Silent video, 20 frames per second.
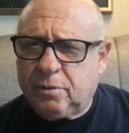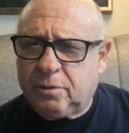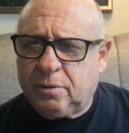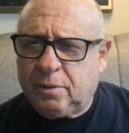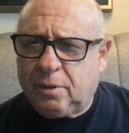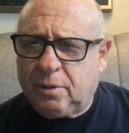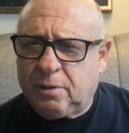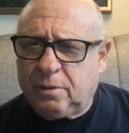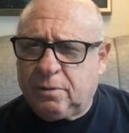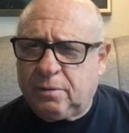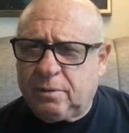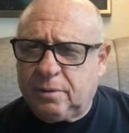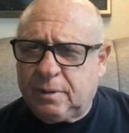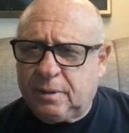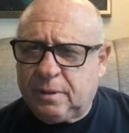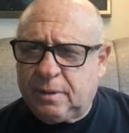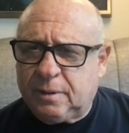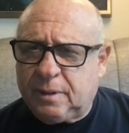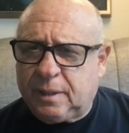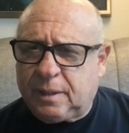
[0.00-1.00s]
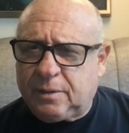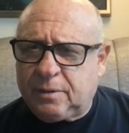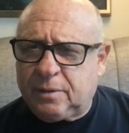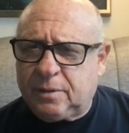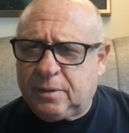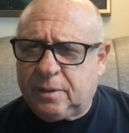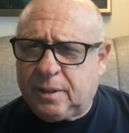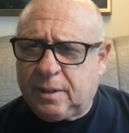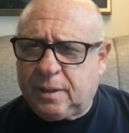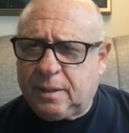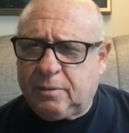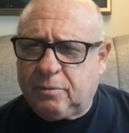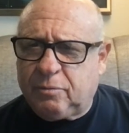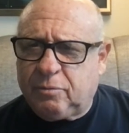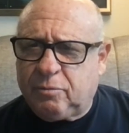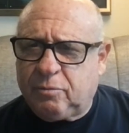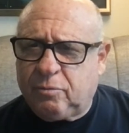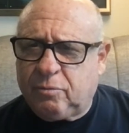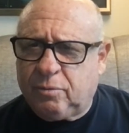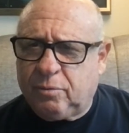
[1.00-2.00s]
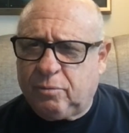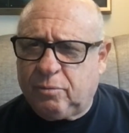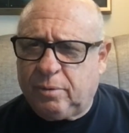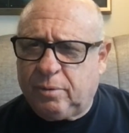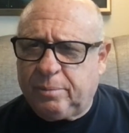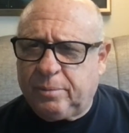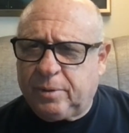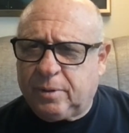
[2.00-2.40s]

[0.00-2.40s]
No, he doesn't say women